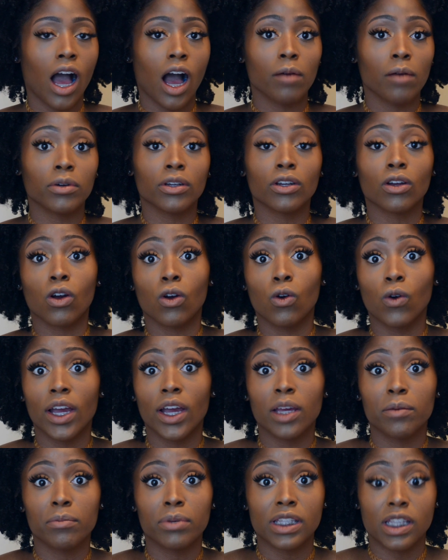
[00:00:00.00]
I'm gonna go
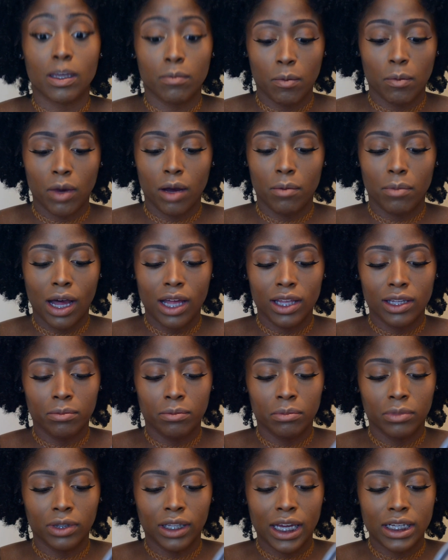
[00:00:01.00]
ahead and put some of my
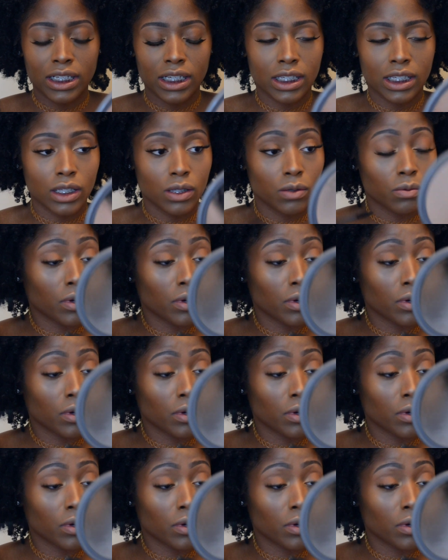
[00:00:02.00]
bottom lashes as